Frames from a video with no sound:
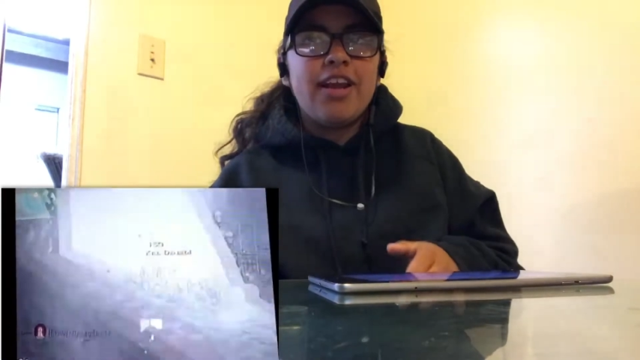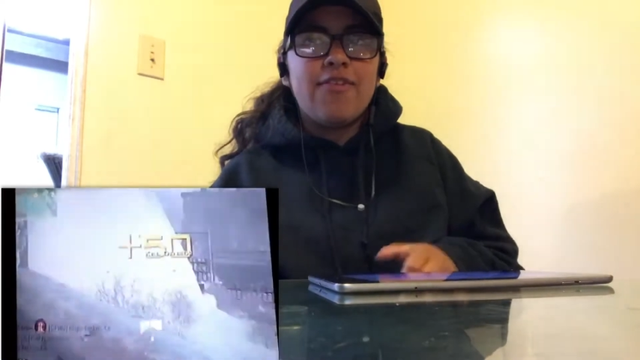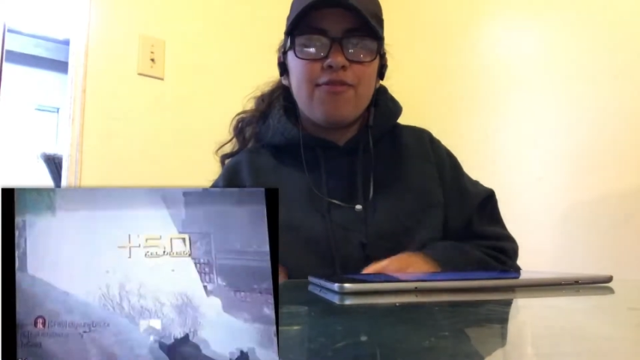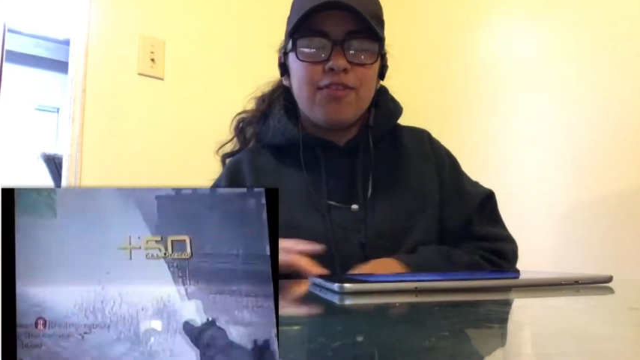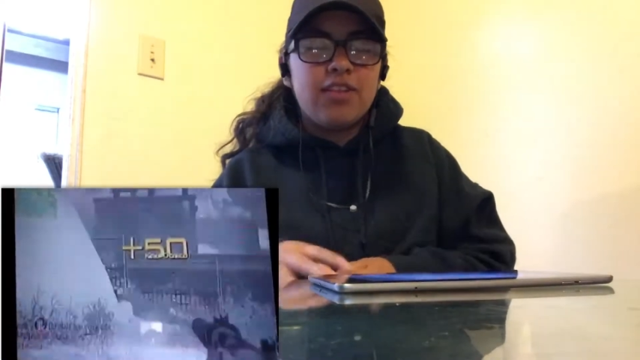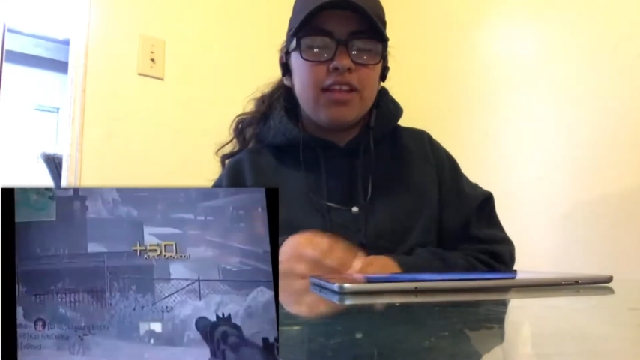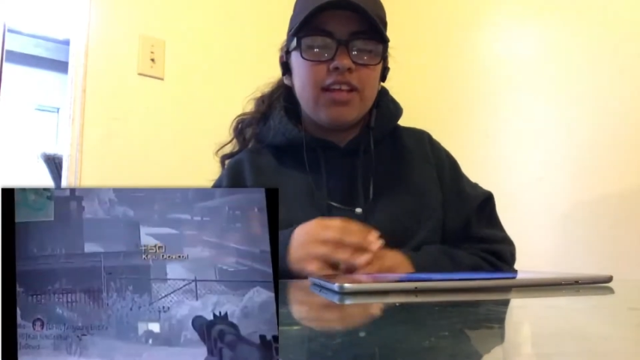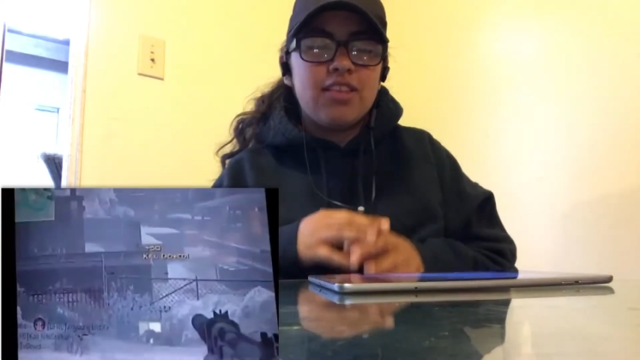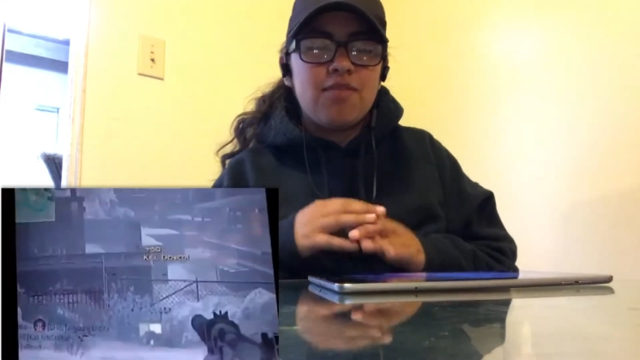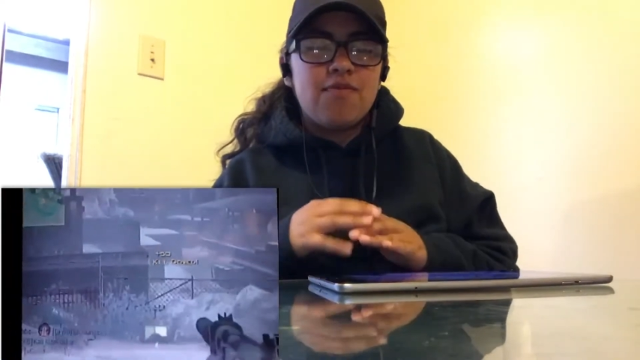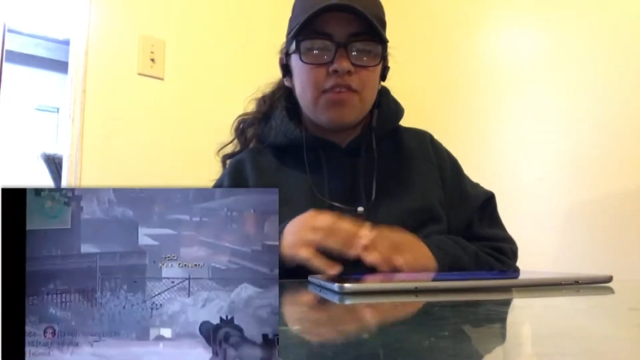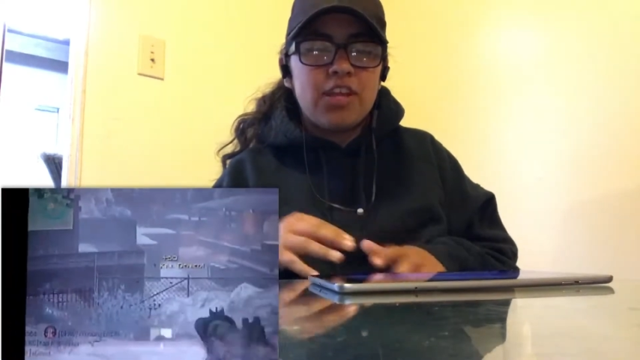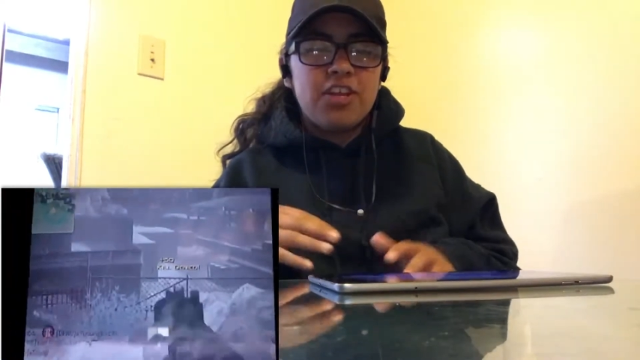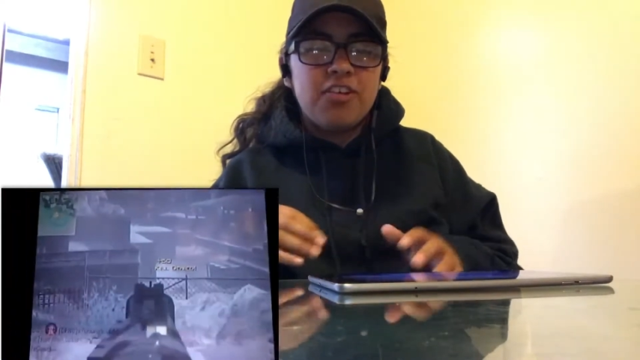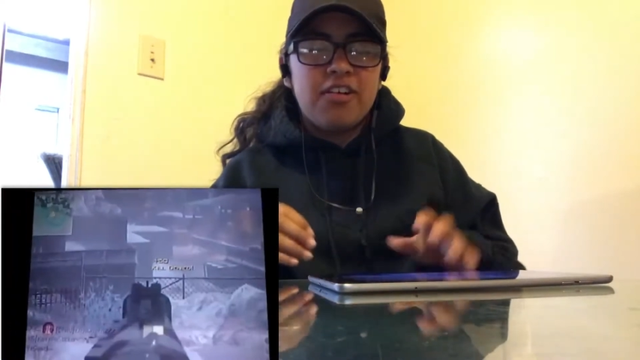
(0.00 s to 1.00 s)
I feel like the
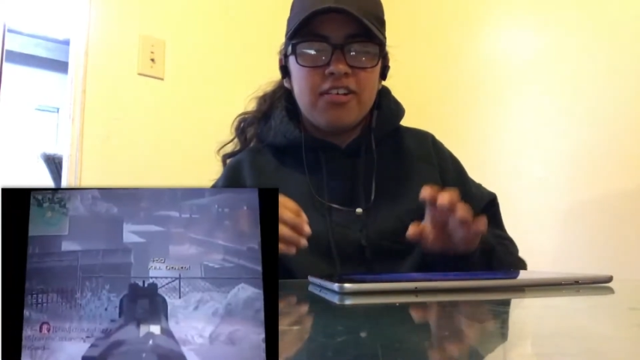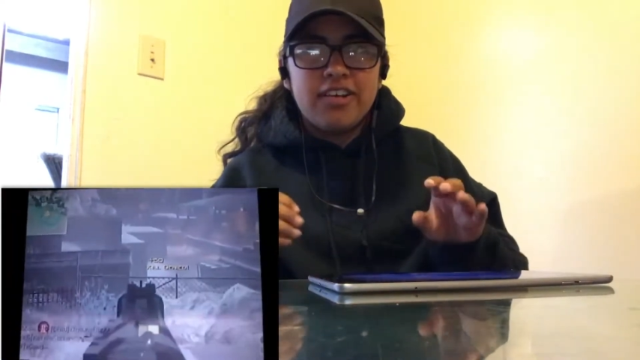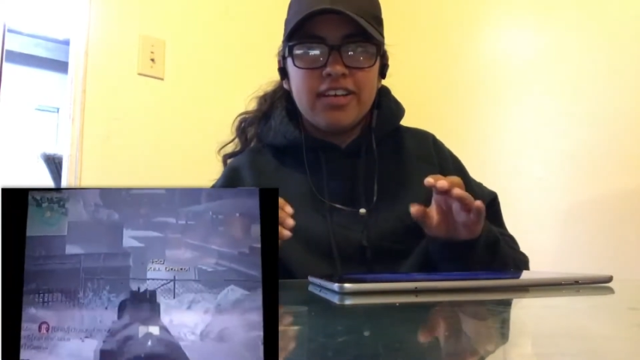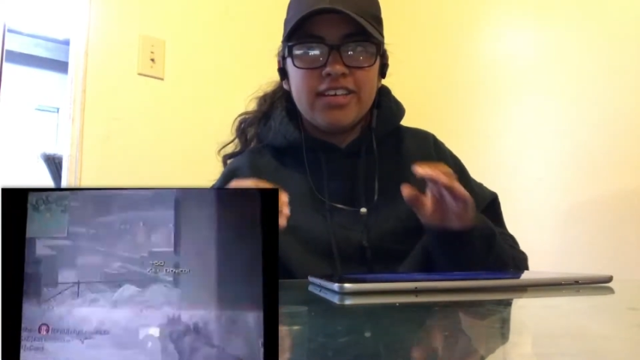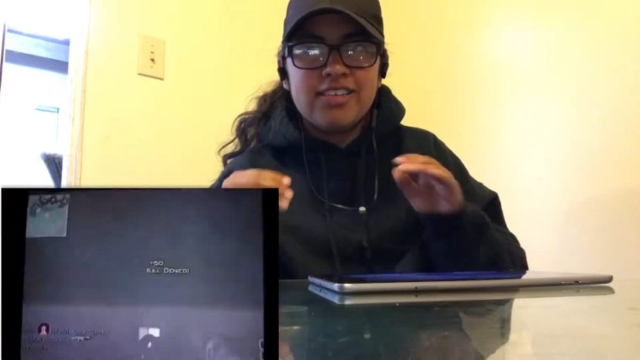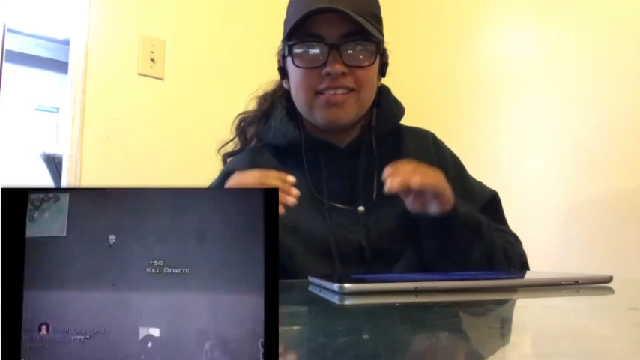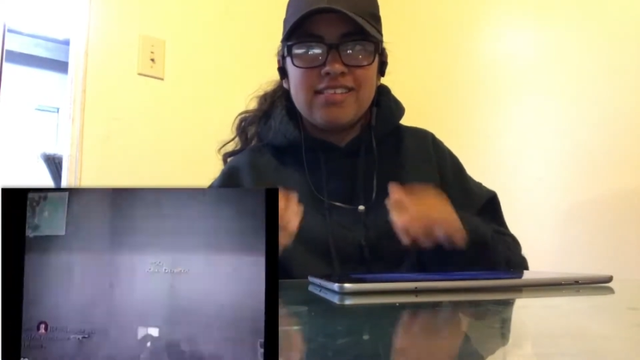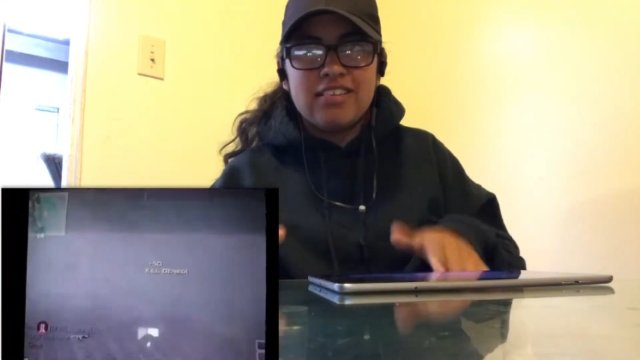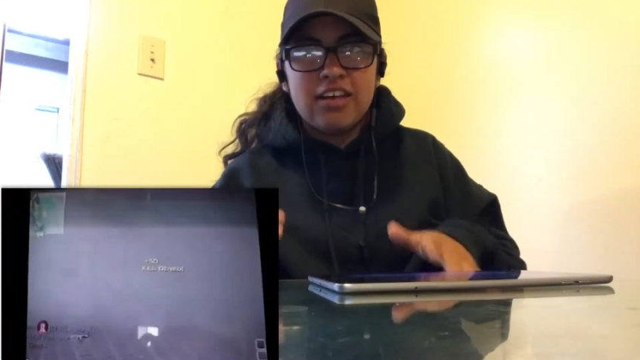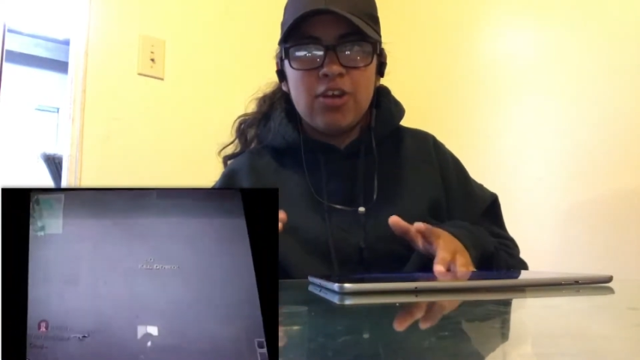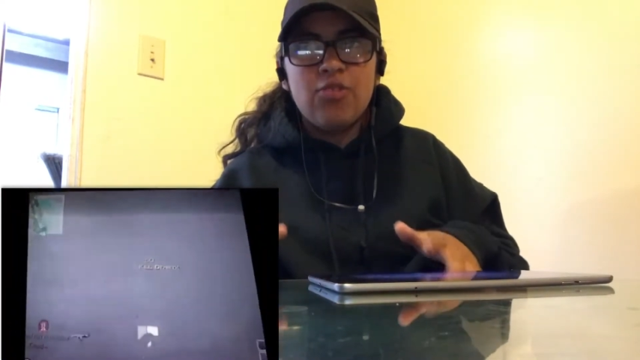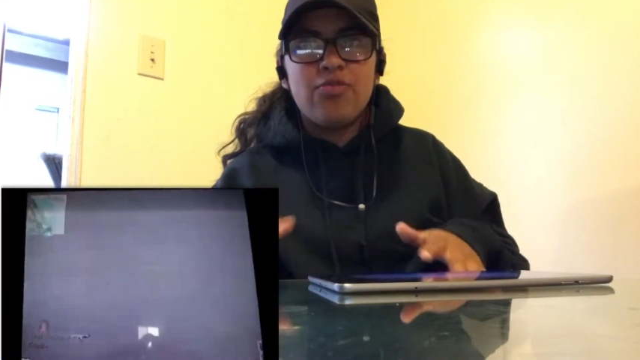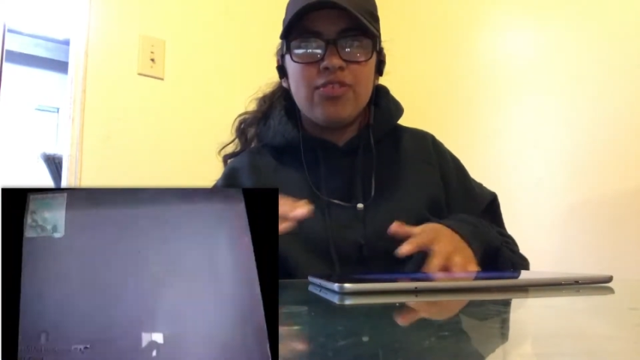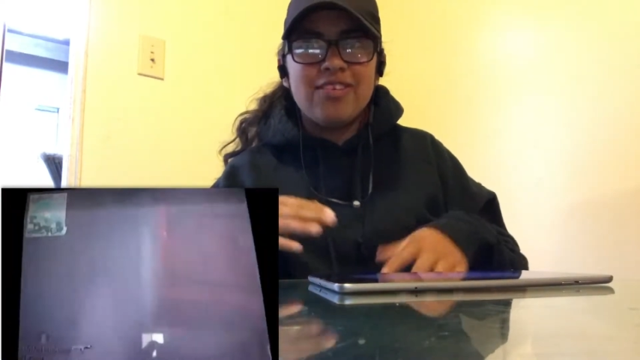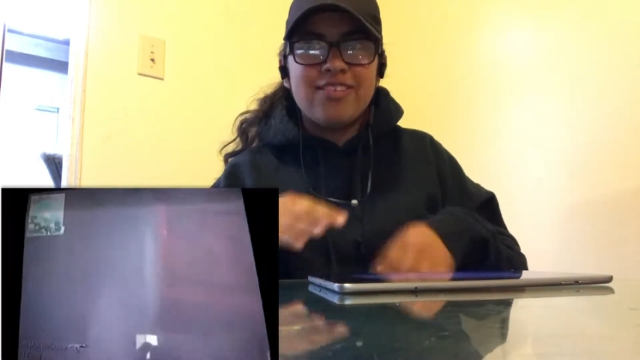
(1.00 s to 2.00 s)
video
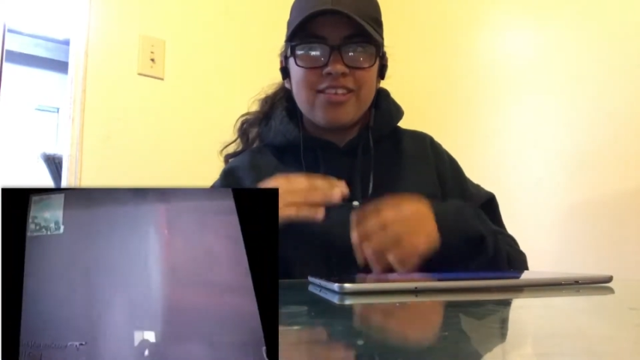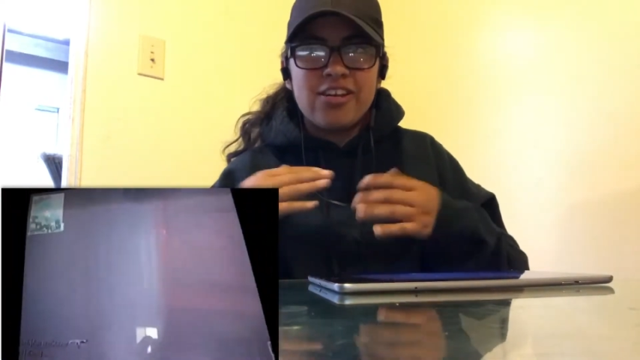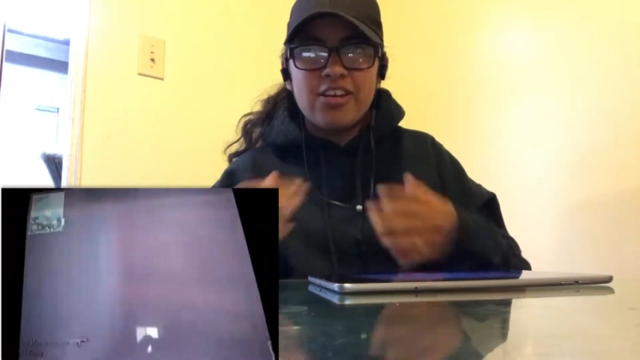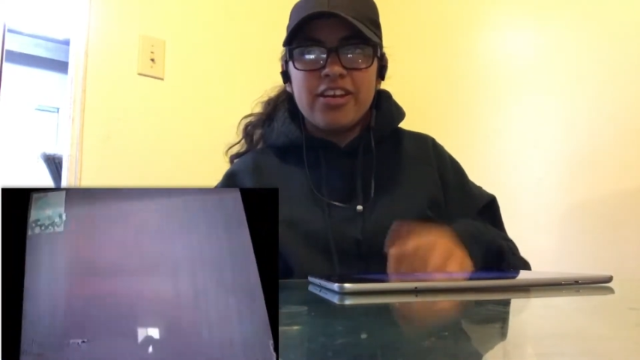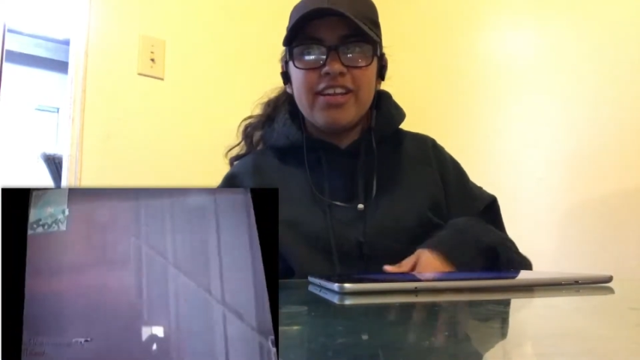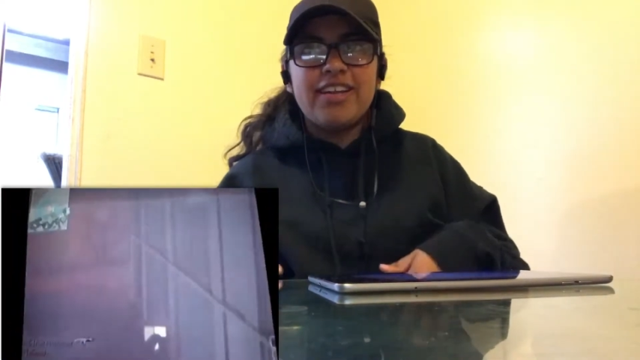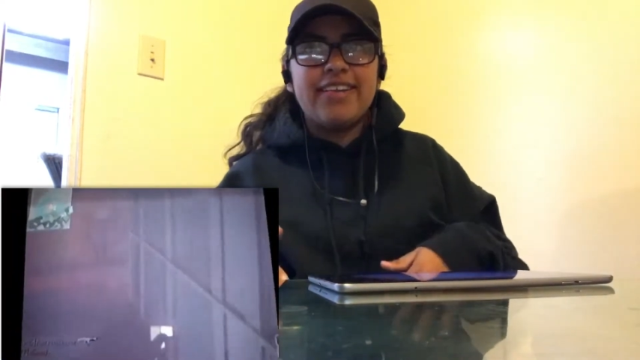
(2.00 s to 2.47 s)
itself is good.